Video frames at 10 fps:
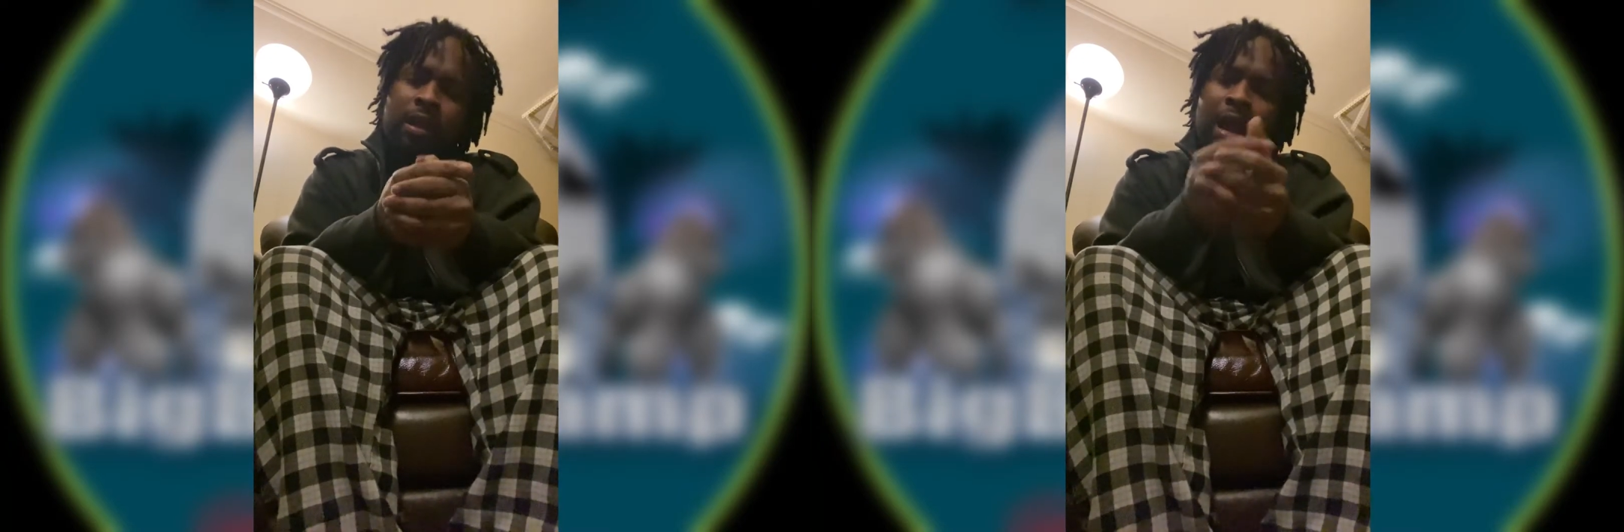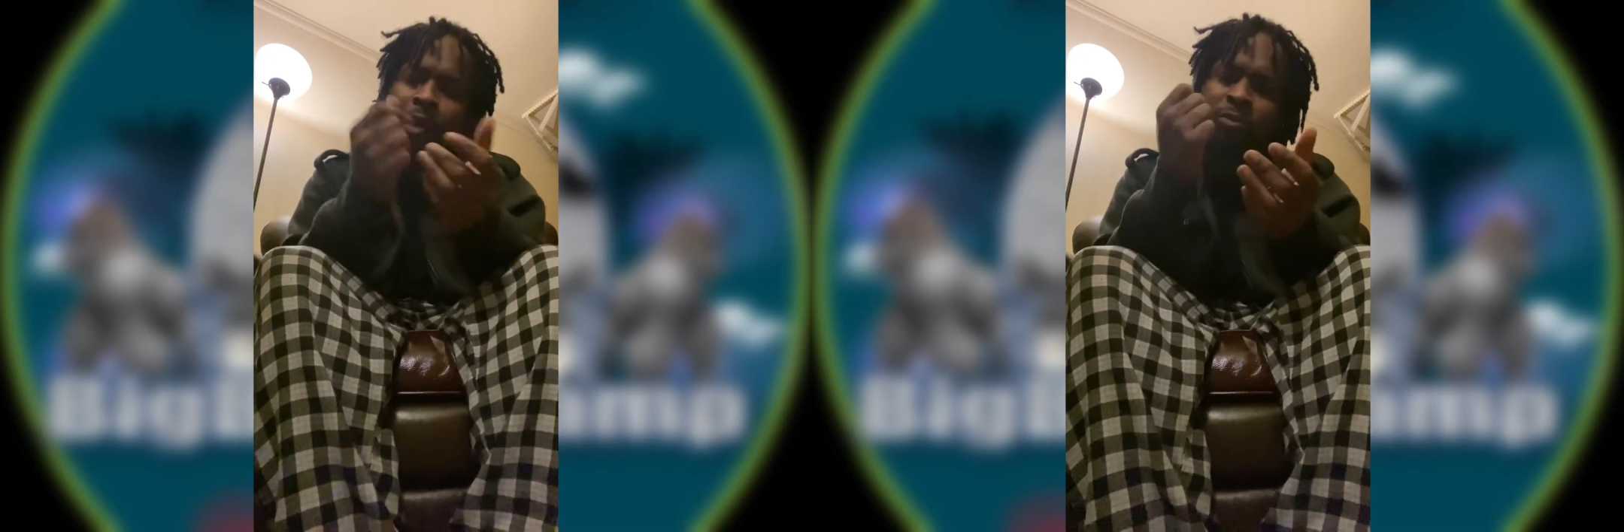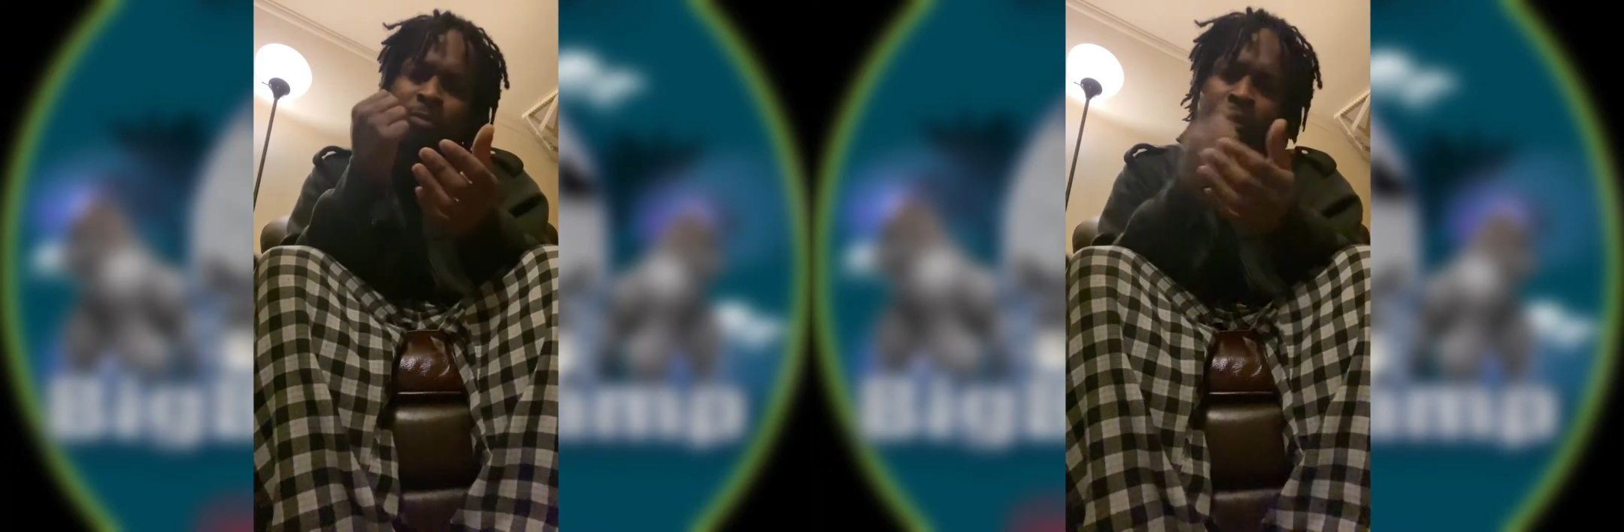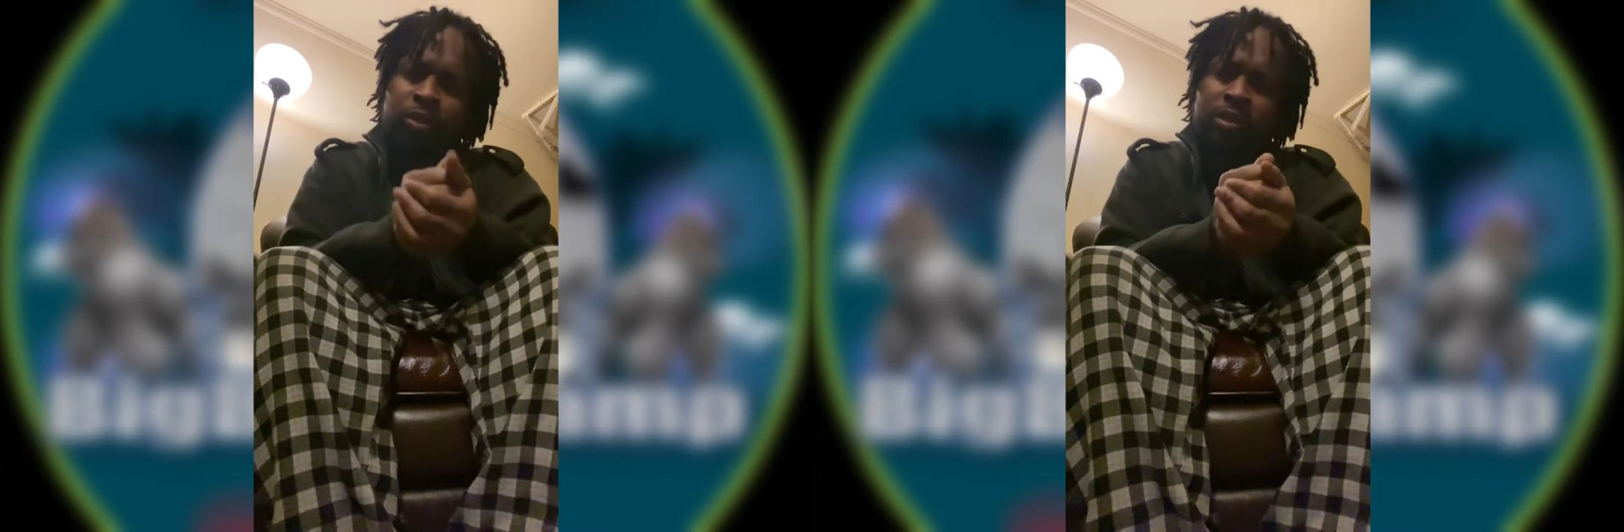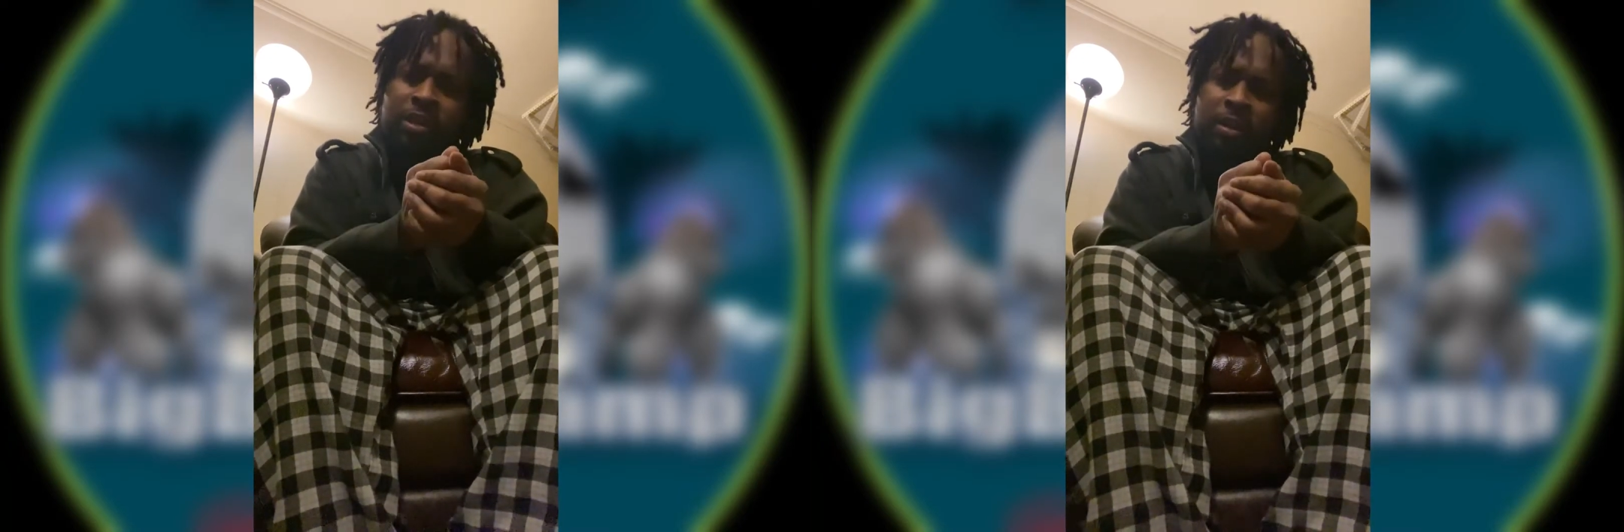I was more
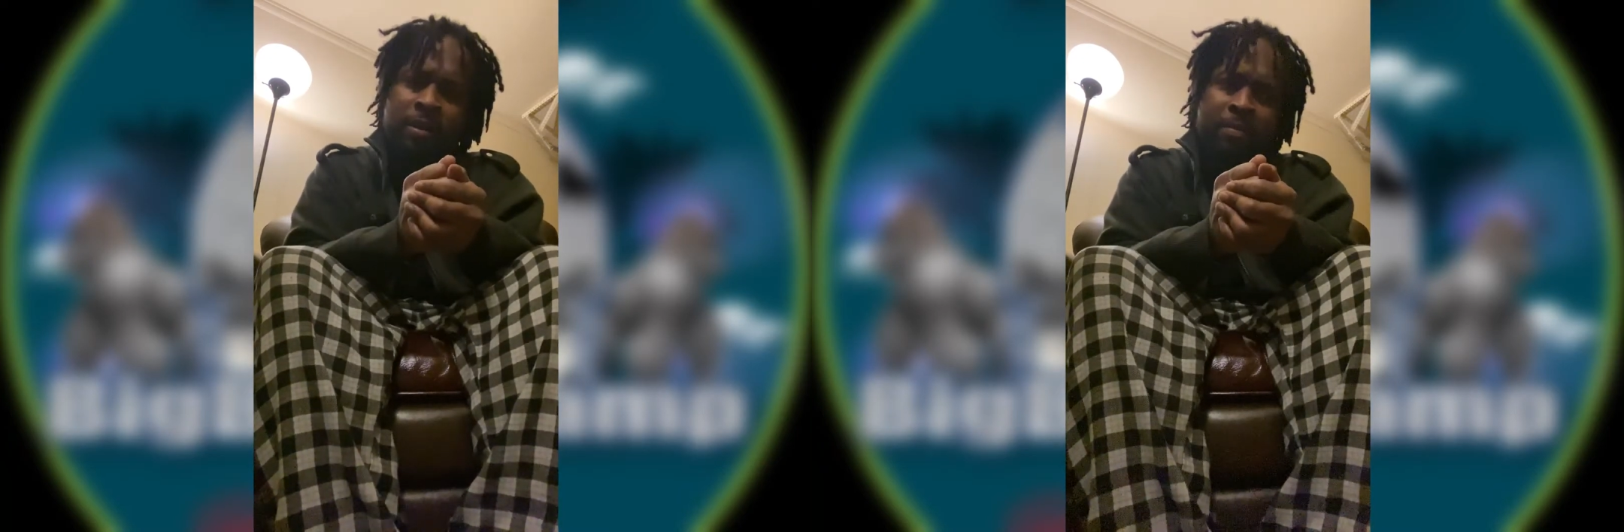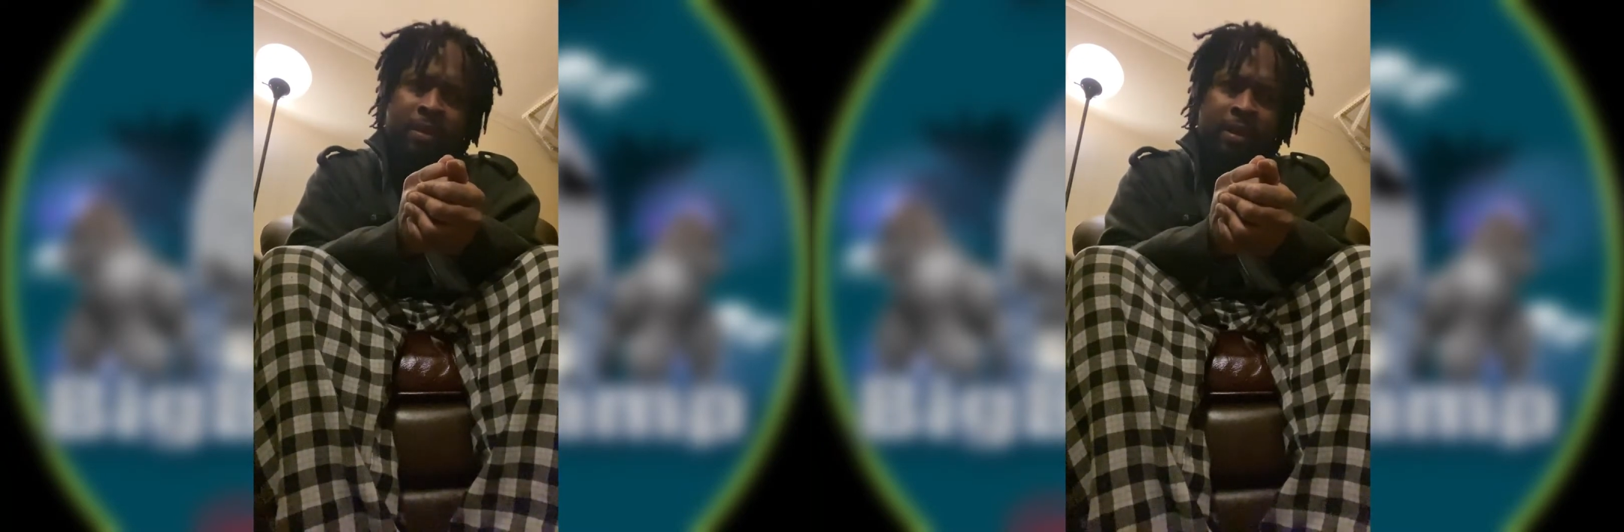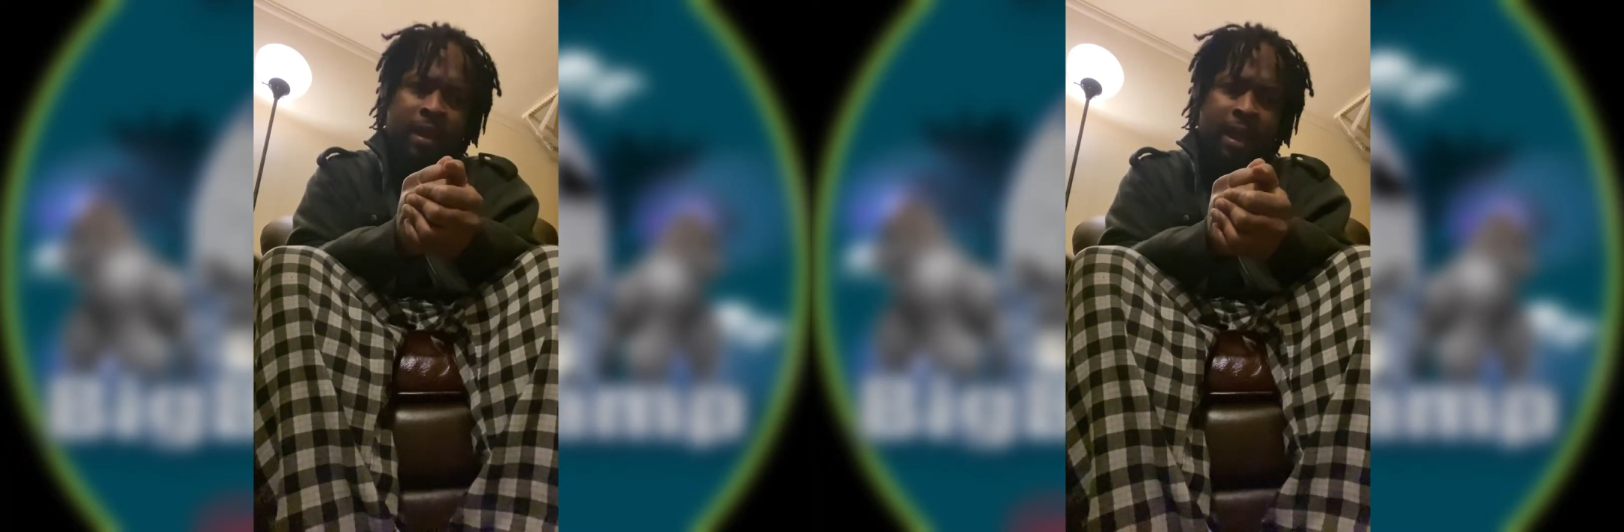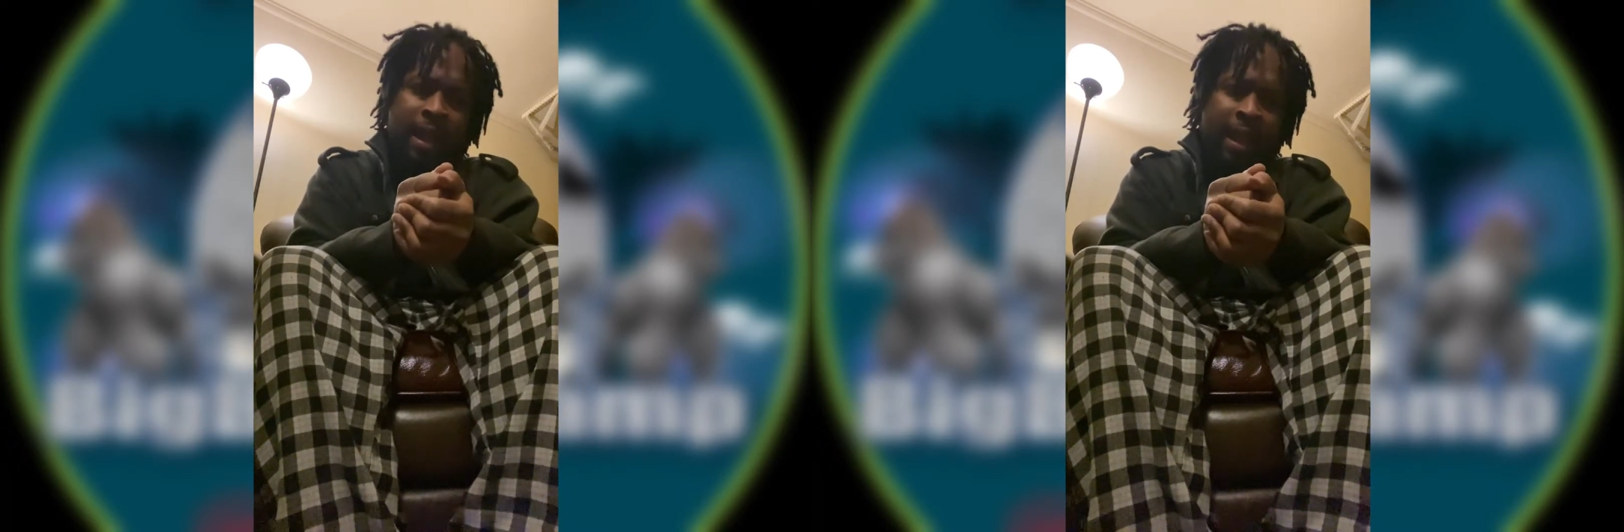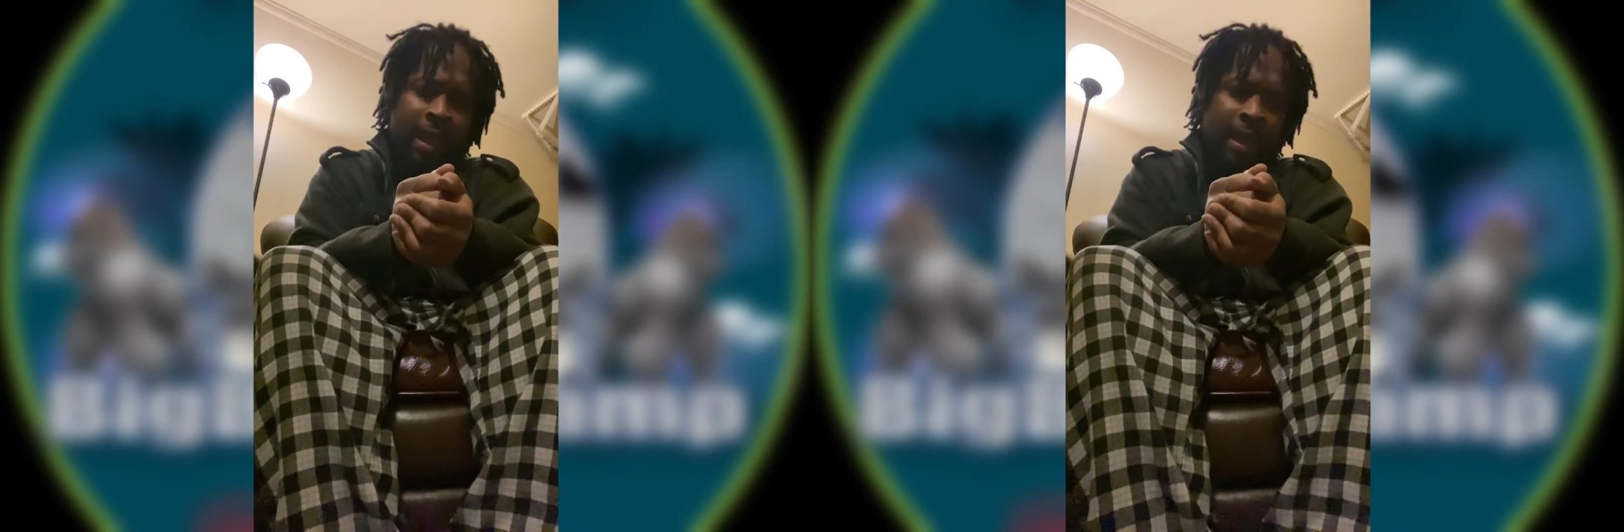determined,
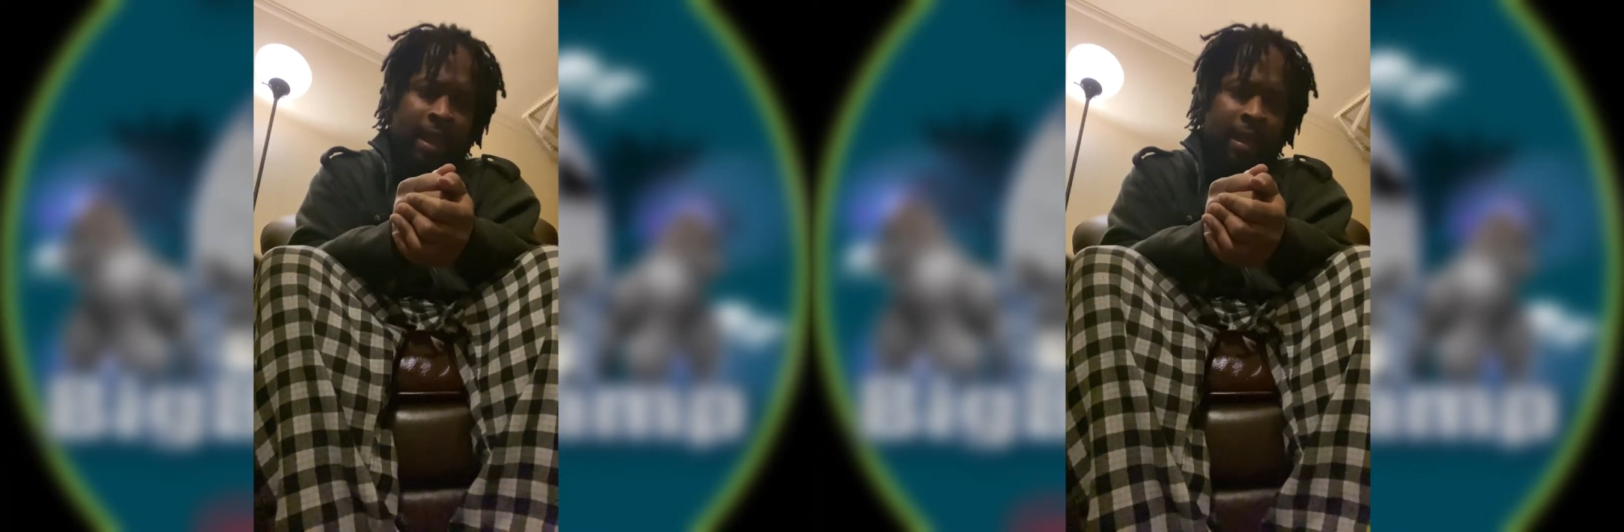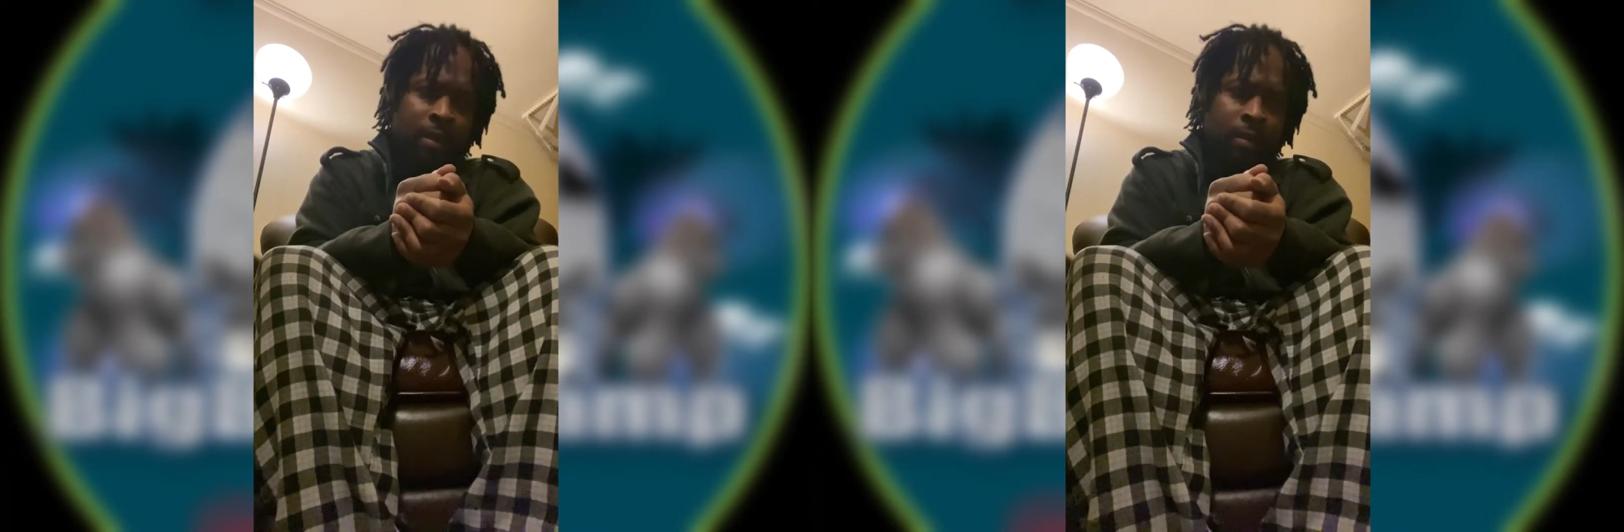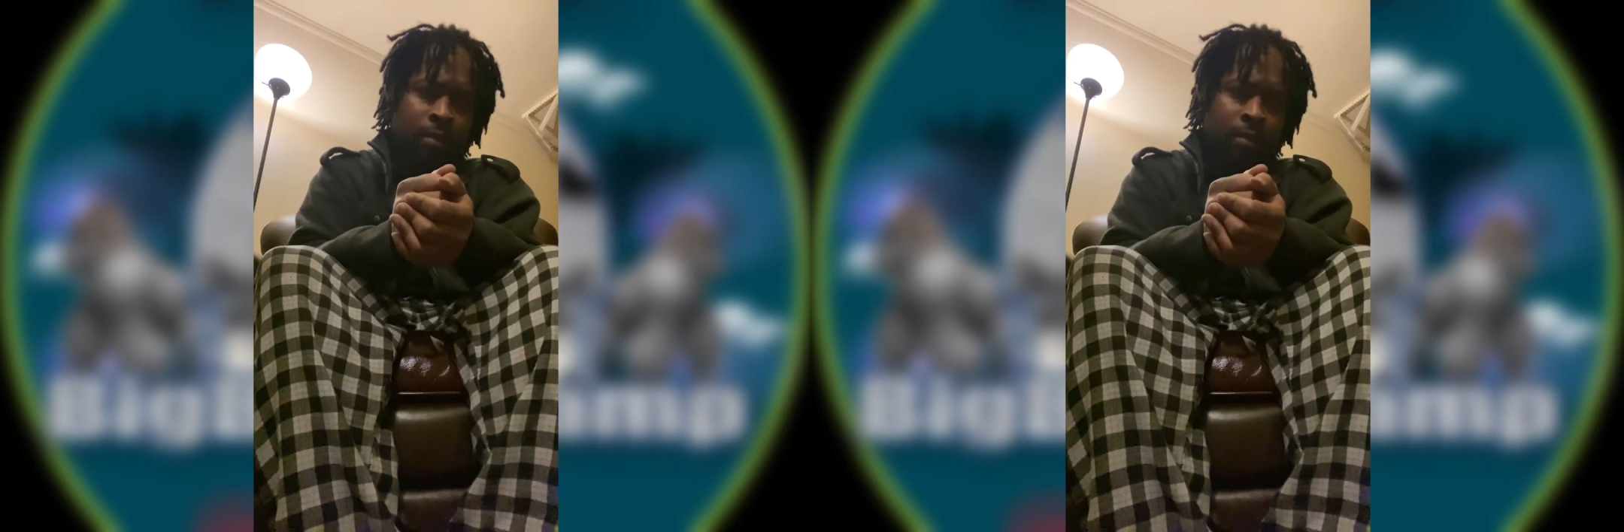and